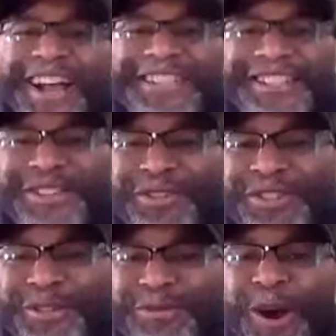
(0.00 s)
you guys are so
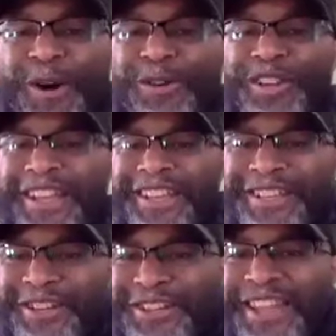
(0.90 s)
swole, like
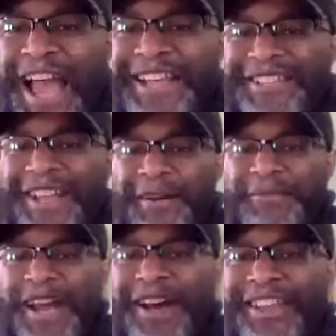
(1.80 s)
your lats are
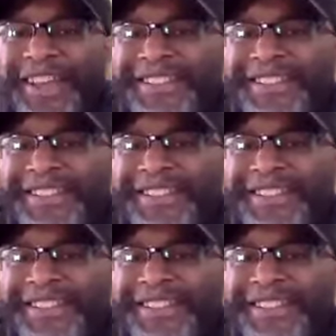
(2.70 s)
coming out